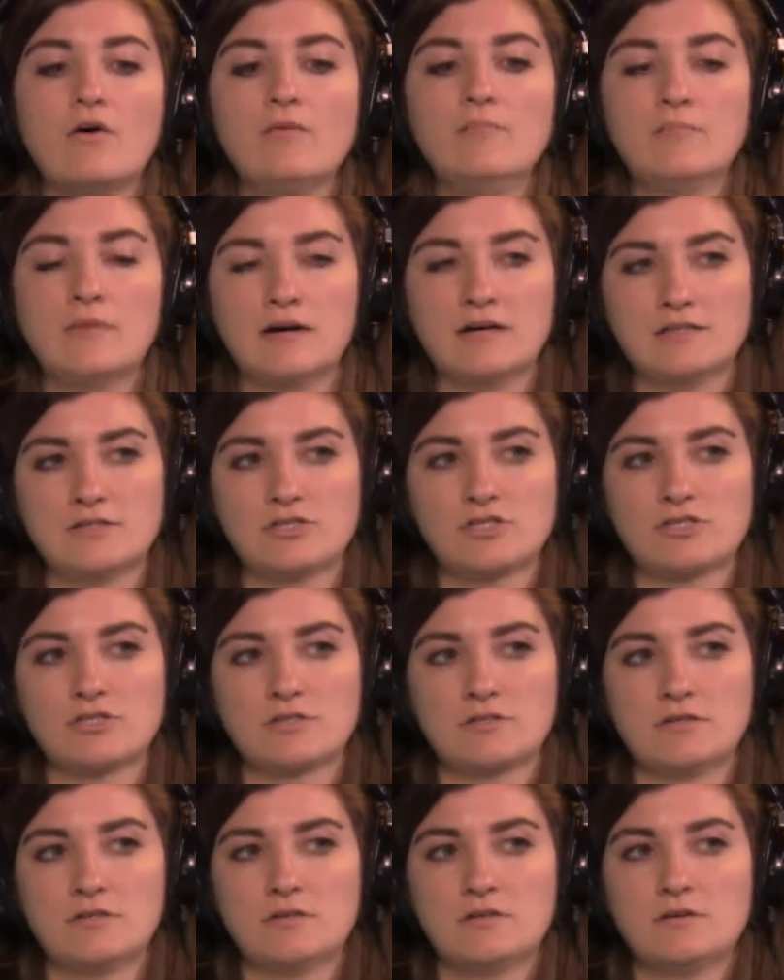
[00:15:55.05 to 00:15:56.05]
much
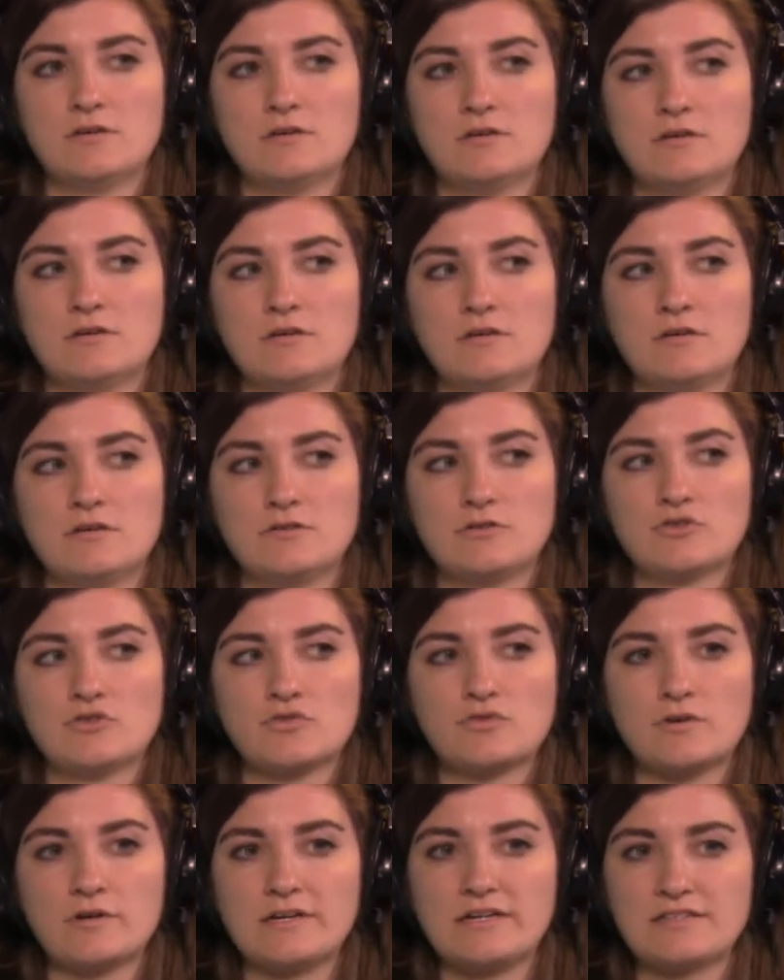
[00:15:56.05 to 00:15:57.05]

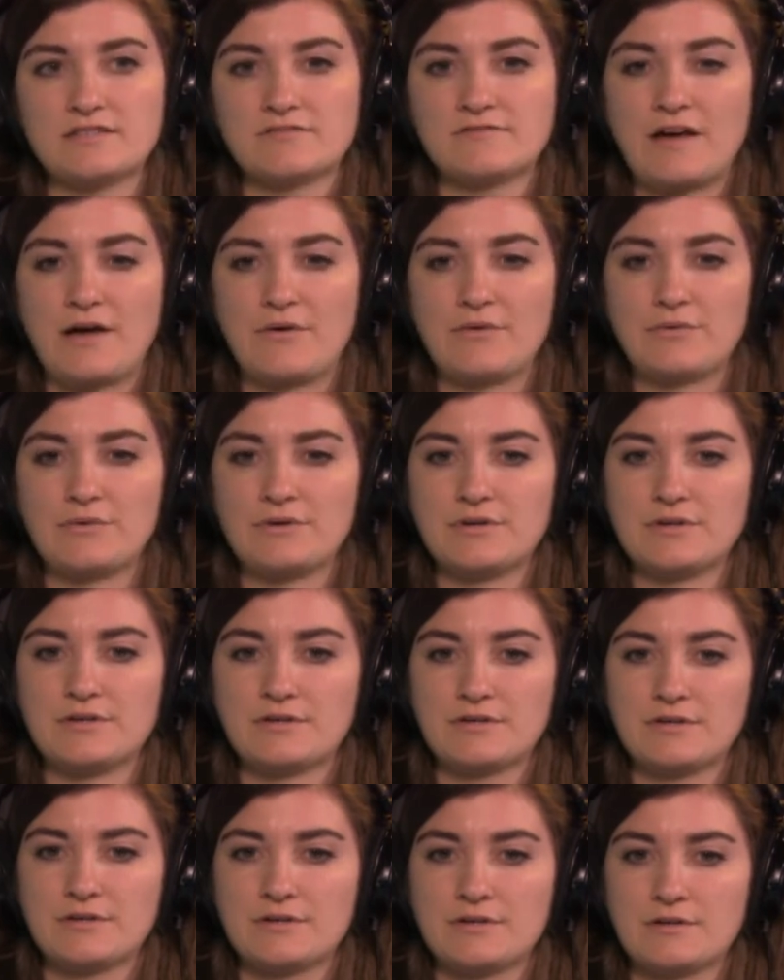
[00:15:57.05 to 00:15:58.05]
Troy has found
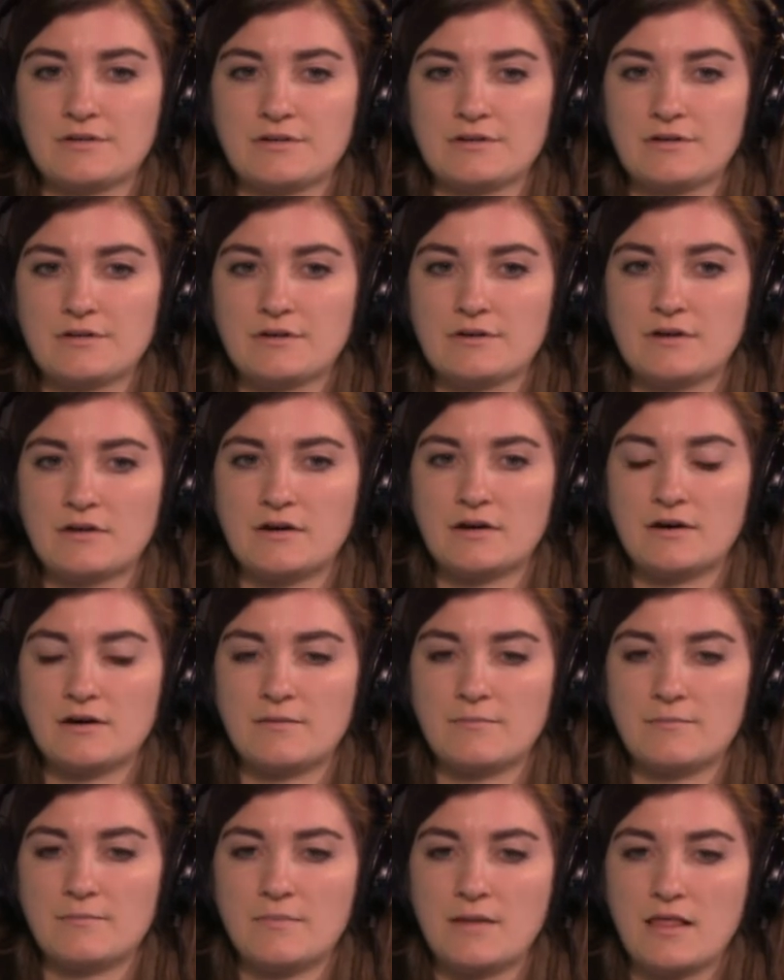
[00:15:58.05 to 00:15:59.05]

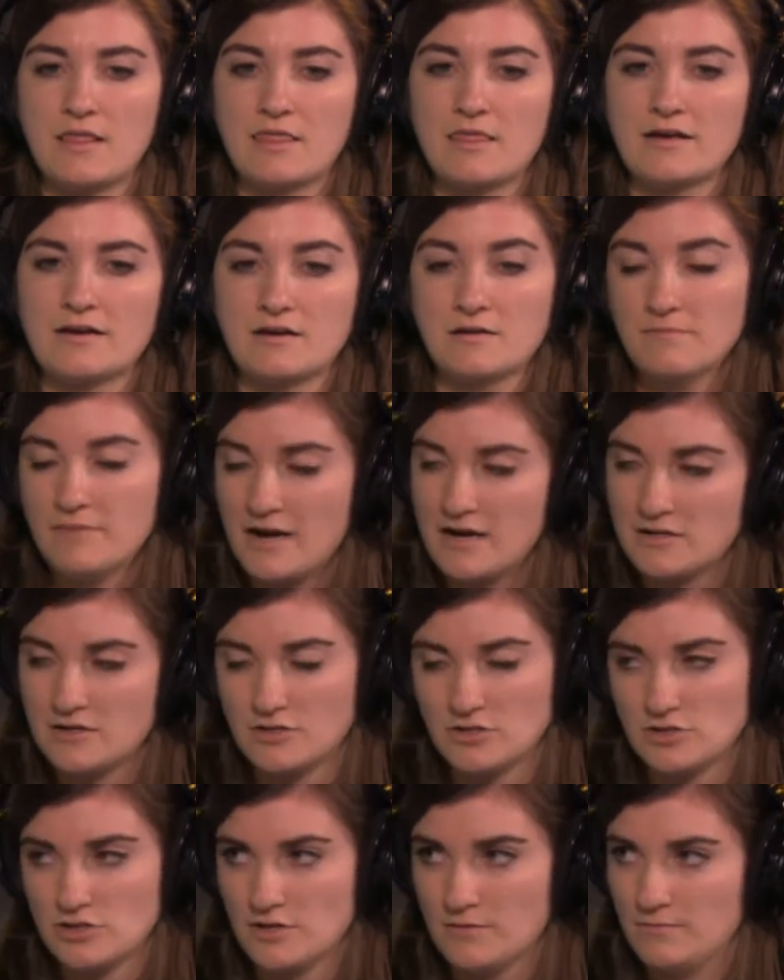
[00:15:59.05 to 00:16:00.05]
um, like
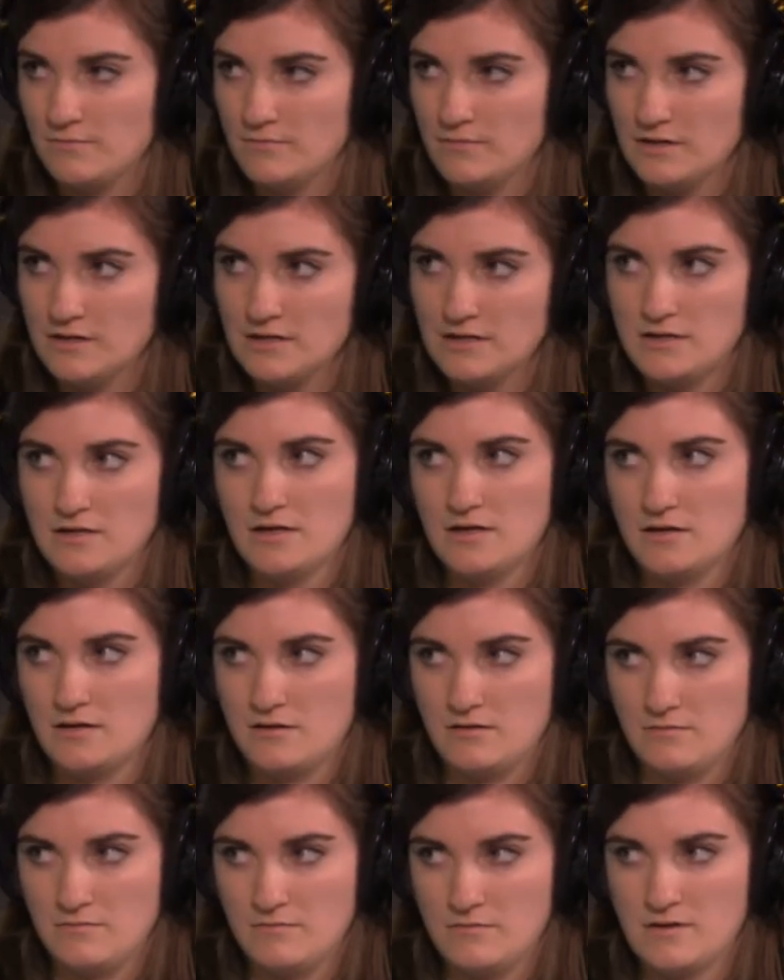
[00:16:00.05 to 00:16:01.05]
companionship in mm, Nick.
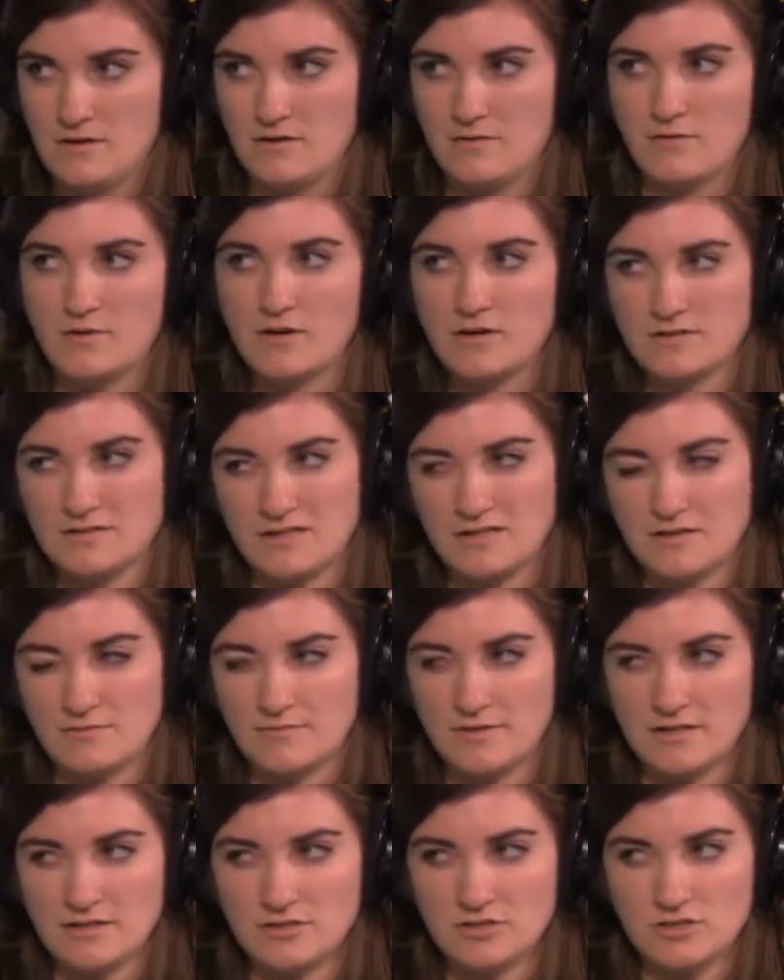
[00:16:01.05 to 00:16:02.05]
I yeah. want to say
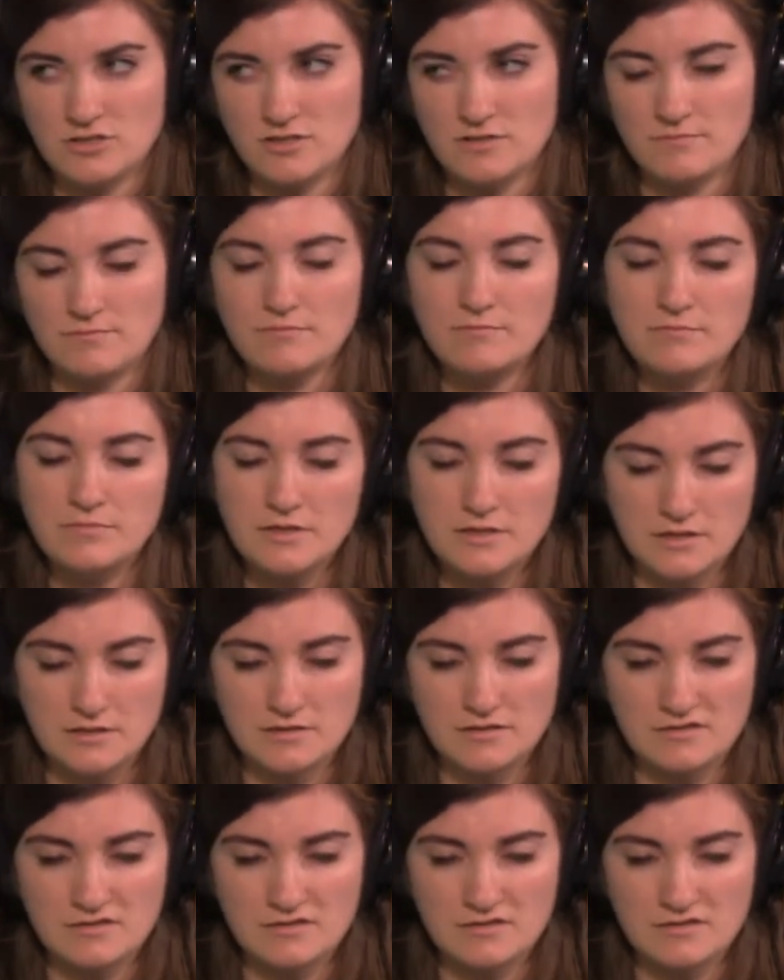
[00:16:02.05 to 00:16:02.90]
companionship because